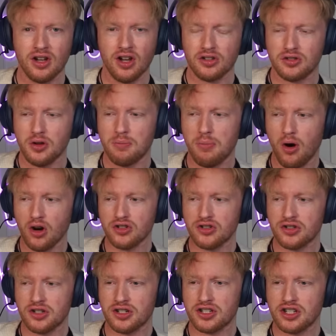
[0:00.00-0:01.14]
to
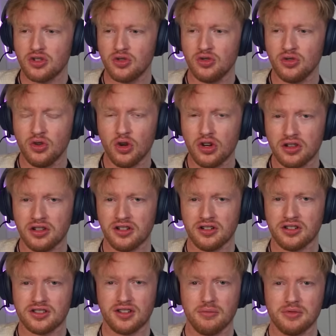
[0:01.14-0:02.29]
purchase nuclear
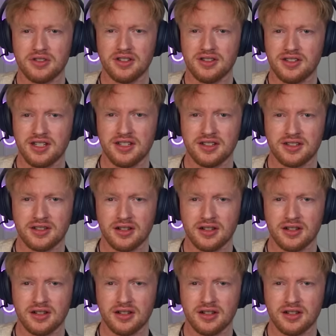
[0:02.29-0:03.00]
substances